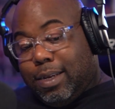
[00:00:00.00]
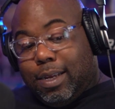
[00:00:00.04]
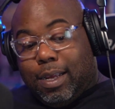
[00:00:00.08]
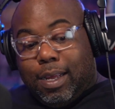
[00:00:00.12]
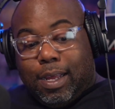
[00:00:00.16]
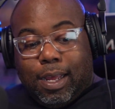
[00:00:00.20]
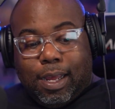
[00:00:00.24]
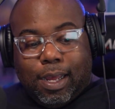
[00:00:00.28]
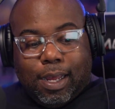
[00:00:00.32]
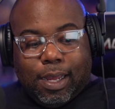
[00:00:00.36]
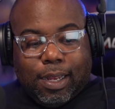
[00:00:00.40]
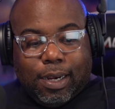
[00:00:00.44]

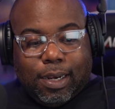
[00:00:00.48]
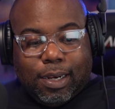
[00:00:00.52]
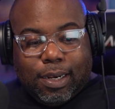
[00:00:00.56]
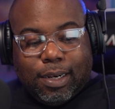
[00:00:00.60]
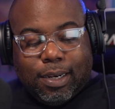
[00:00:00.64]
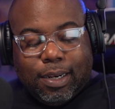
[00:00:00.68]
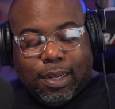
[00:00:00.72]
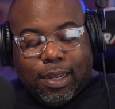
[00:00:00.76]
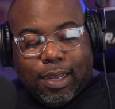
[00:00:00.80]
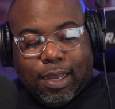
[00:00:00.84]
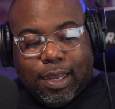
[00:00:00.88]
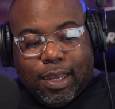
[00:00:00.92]
God.
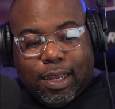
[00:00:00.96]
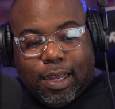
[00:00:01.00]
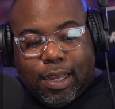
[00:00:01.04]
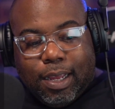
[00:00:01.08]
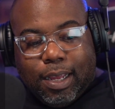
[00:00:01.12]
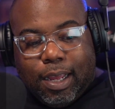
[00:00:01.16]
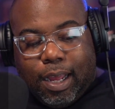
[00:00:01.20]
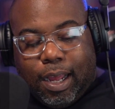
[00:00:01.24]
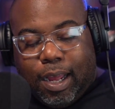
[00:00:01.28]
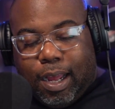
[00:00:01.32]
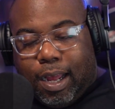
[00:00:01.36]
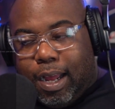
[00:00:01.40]

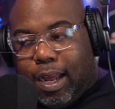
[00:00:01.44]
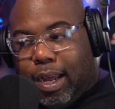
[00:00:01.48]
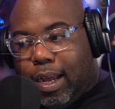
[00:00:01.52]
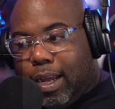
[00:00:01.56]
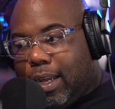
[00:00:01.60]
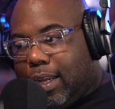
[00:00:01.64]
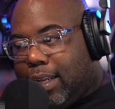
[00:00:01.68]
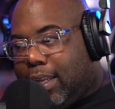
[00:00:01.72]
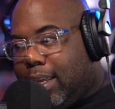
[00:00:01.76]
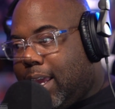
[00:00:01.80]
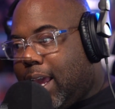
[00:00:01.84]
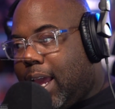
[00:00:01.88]

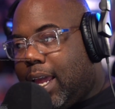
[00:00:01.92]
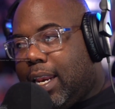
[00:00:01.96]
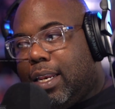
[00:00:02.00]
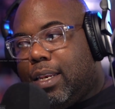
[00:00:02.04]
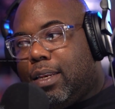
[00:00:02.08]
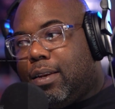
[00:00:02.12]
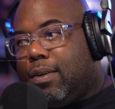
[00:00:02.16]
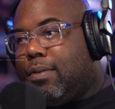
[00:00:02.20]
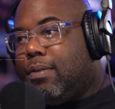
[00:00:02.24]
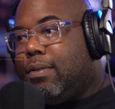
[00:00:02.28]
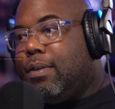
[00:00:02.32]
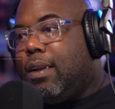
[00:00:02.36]
Yeah, I
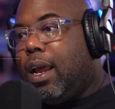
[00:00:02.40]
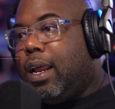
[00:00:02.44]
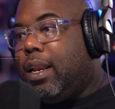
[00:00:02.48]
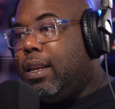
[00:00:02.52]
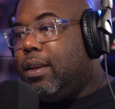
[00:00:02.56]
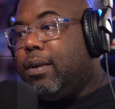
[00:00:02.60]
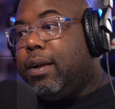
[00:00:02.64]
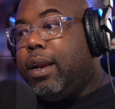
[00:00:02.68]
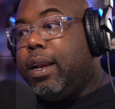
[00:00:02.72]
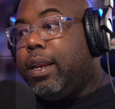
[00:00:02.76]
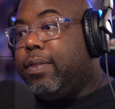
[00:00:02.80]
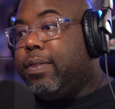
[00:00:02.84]
didn't learn
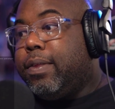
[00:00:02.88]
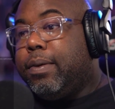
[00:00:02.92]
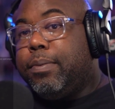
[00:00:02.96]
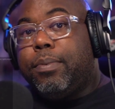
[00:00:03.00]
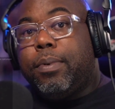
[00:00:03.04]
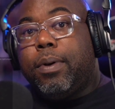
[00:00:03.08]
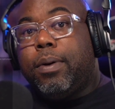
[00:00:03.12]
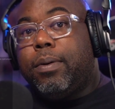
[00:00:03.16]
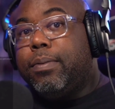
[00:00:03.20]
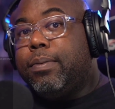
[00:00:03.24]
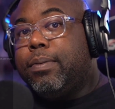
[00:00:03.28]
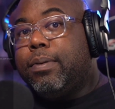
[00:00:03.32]
anything,
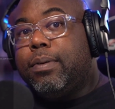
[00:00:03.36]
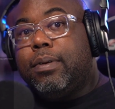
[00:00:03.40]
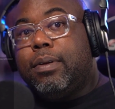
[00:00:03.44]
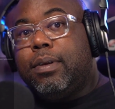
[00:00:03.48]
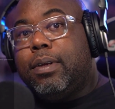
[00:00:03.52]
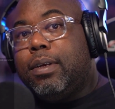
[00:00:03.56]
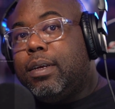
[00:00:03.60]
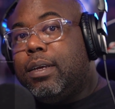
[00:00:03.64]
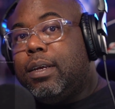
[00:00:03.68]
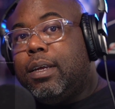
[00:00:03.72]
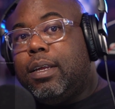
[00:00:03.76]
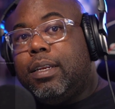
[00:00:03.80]
bro.
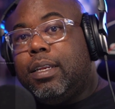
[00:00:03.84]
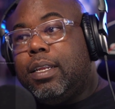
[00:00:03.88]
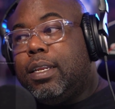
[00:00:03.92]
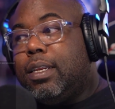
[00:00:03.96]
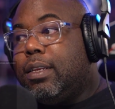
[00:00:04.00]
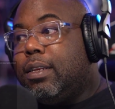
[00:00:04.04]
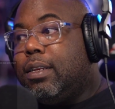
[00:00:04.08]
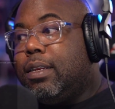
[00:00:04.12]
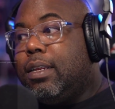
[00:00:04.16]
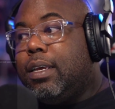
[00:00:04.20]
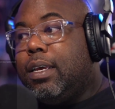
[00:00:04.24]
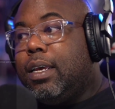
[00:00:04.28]
I
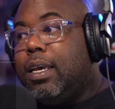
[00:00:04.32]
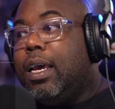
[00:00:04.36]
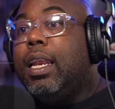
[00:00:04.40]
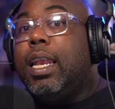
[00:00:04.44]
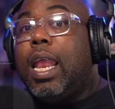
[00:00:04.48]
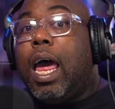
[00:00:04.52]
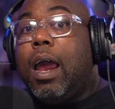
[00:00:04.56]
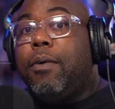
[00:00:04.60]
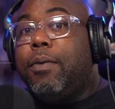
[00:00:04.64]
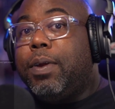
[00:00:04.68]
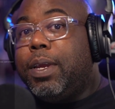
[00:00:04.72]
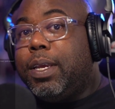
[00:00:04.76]
didn't.
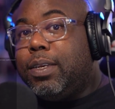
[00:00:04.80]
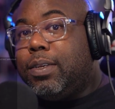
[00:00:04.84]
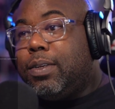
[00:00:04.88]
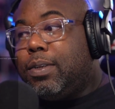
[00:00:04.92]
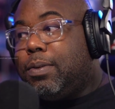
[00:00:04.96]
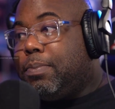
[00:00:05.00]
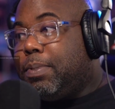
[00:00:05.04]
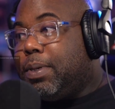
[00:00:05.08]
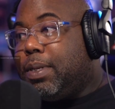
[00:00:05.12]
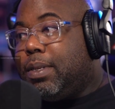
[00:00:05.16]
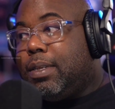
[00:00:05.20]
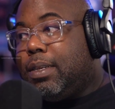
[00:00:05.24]
Hilarious,
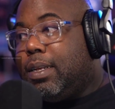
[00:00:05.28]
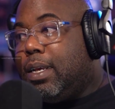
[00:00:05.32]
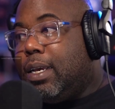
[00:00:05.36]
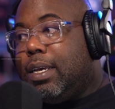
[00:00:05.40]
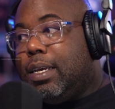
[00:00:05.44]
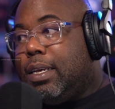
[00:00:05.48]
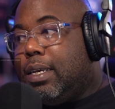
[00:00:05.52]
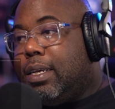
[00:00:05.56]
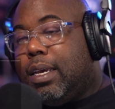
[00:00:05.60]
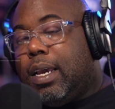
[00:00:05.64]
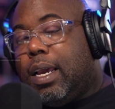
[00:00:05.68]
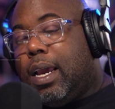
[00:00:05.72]
but
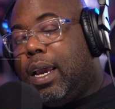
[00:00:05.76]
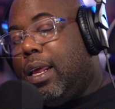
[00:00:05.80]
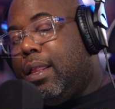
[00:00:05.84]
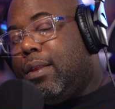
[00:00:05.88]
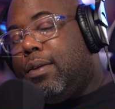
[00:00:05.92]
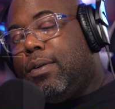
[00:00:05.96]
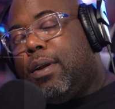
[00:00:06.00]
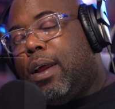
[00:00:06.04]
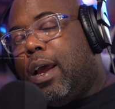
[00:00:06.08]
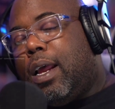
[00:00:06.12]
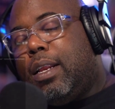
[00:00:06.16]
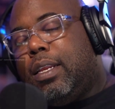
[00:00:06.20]

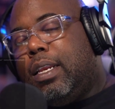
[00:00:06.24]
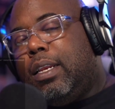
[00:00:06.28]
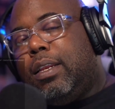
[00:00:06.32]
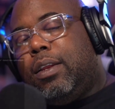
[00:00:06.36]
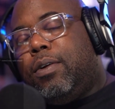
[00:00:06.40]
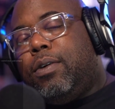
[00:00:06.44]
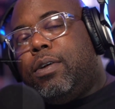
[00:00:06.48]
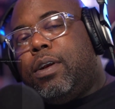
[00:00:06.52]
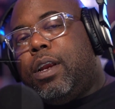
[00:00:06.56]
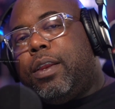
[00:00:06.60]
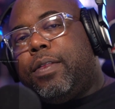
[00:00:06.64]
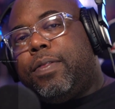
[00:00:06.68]
I didn't
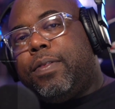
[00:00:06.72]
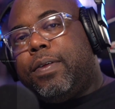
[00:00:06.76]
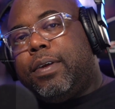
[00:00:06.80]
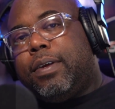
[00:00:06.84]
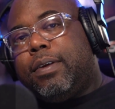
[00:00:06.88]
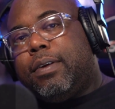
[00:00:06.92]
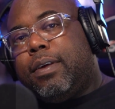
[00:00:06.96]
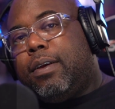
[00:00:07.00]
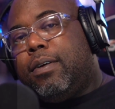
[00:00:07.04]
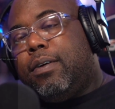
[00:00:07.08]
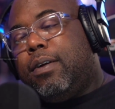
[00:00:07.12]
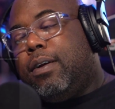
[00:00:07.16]
learn anything.
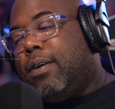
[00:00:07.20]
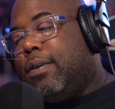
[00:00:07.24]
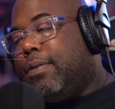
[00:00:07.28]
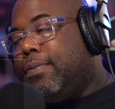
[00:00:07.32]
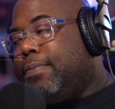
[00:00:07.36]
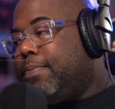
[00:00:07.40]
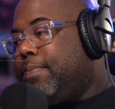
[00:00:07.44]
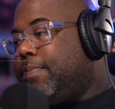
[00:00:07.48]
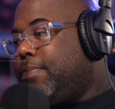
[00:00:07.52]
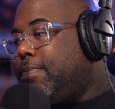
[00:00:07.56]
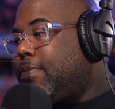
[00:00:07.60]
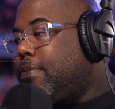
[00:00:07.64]
I don't know.
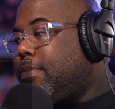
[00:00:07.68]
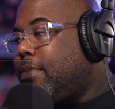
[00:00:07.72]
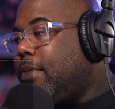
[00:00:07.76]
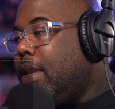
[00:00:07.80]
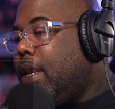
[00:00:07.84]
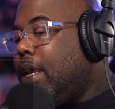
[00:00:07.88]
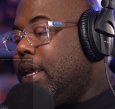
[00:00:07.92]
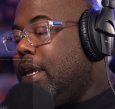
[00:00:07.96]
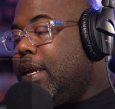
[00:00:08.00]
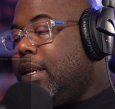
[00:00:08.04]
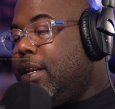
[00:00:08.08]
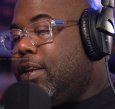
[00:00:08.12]

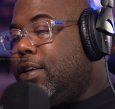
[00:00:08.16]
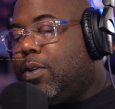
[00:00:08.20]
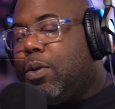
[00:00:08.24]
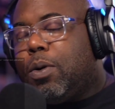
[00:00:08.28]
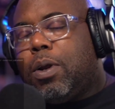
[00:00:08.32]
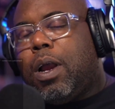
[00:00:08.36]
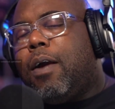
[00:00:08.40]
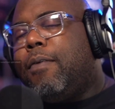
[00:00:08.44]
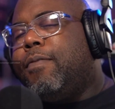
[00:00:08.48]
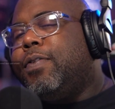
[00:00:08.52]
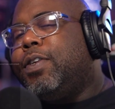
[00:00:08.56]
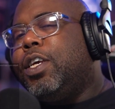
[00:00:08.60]
There's no
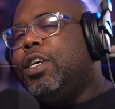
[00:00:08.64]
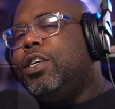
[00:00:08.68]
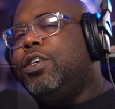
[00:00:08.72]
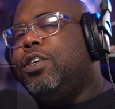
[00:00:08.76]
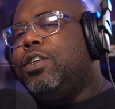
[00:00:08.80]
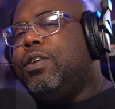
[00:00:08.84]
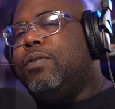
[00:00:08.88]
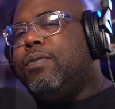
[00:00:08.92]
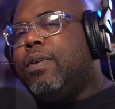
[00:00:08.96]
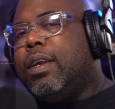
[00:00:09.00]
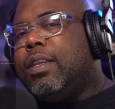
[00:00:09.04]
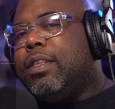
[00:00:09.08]

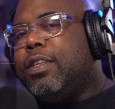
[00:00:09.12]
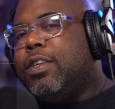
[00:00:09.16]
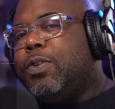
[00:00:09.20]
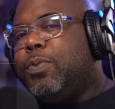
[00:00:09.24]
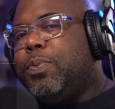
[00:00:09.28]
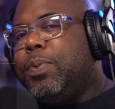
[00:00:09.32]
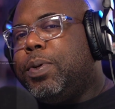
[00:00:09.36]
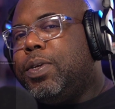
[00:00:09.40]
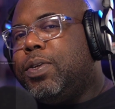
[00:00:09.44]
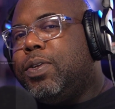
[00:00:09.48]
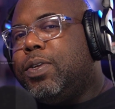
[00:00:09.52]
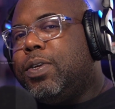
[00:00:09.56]
conversation around this
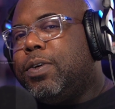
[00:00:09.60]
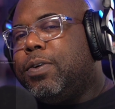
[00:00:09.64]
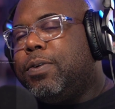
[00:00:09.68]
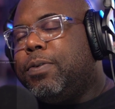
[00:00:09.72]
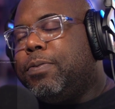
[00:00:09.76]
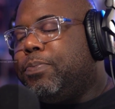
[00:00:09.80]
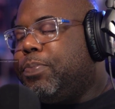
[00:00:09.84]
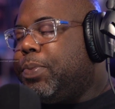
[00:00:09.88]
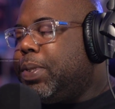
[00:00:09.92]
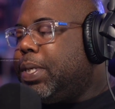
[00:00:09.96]
piece here.